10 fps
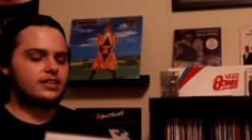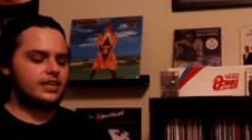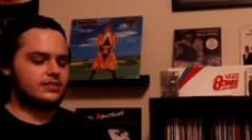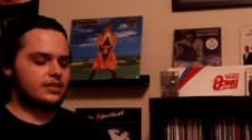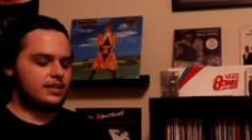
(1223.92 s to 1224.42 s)

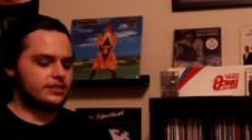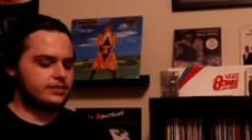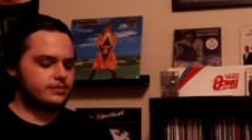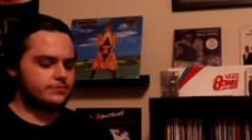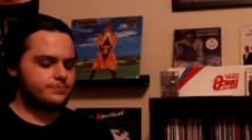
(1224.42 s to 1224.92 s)
and
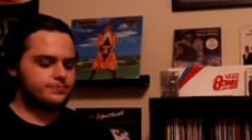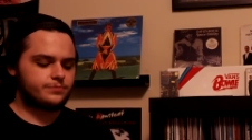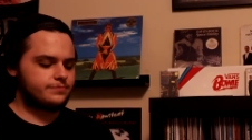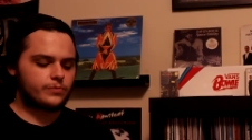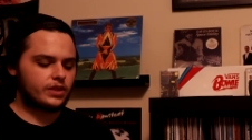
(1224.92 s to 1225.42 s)
I
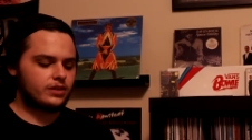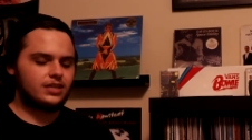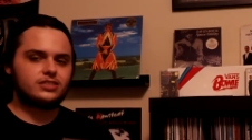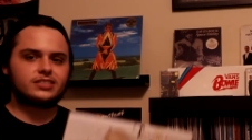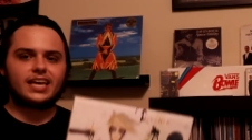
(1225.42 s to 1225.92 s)

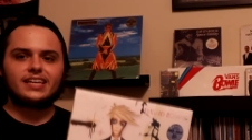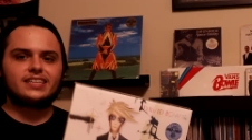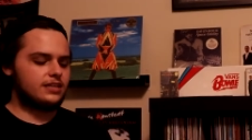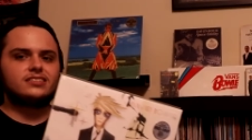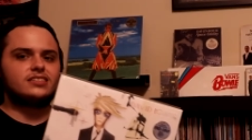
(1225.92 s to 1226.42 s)
just can't
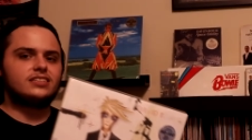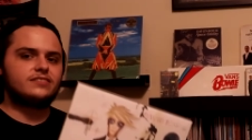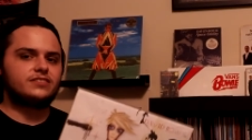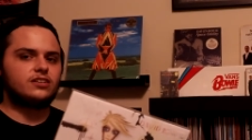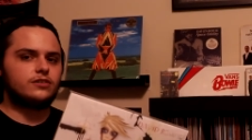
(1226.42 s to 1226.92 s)
get into any
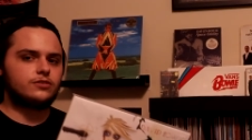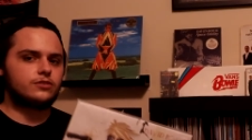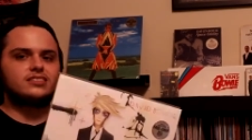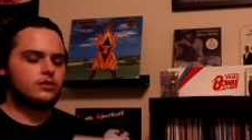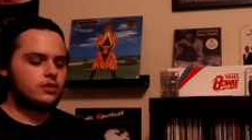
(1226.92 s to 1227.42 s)
of the
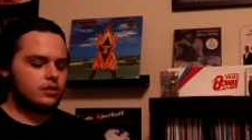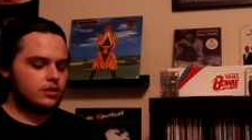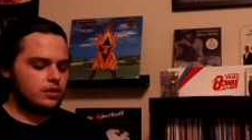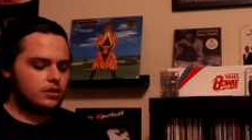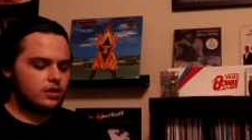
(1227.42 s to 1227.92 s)
other
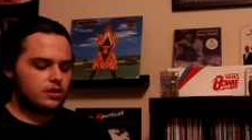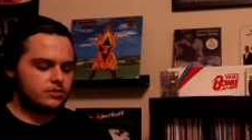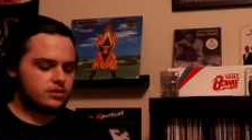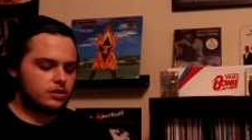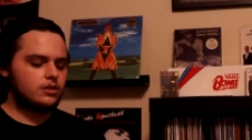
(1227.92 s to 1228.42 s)

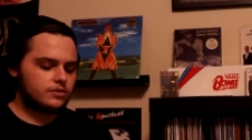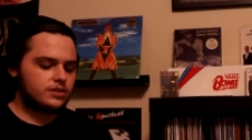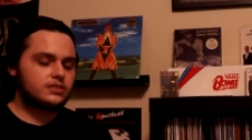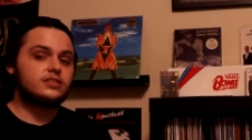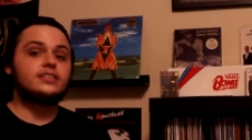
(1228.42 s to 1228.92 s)
songs on
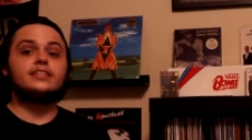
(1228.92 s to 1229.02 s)
this.